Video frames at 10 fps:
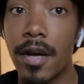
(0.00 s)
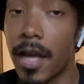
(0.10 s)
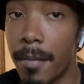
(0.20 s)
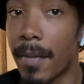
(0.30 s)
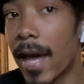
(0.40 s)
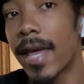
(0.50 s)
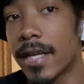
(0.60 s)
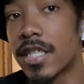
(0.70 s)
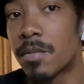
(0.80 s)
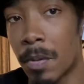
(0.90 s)
He might get
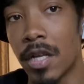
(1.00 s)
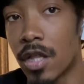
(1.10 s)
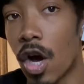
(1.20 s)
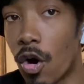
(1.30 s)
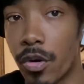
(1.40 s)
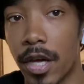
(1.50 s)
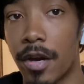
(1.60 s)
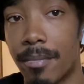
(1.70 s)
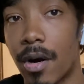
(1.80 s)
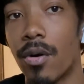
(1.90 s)
suspended the whole
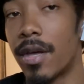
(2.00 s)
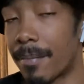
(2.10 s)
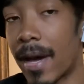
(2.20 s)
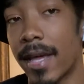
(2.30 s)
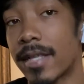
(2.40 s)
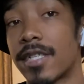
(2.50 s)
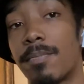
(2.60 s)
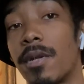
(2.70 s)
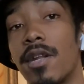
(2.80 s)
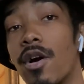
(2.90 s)
year, bro. He might get
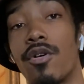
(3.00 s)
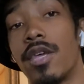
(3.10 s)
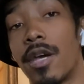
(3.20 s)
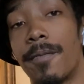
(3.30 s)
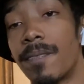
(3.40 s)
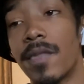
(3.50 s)
suspended the whole year.